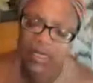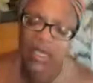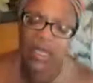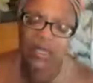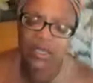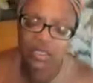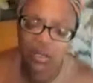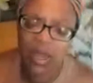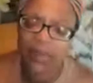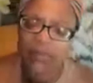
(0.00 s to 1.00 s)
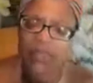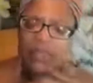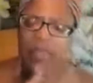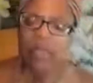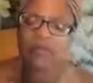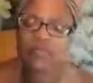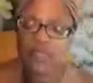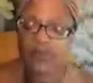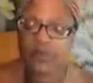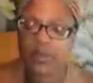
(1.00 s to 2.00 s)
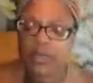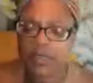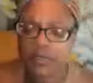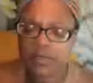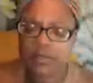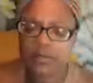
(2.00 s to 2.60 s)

and the traps that they have set for us.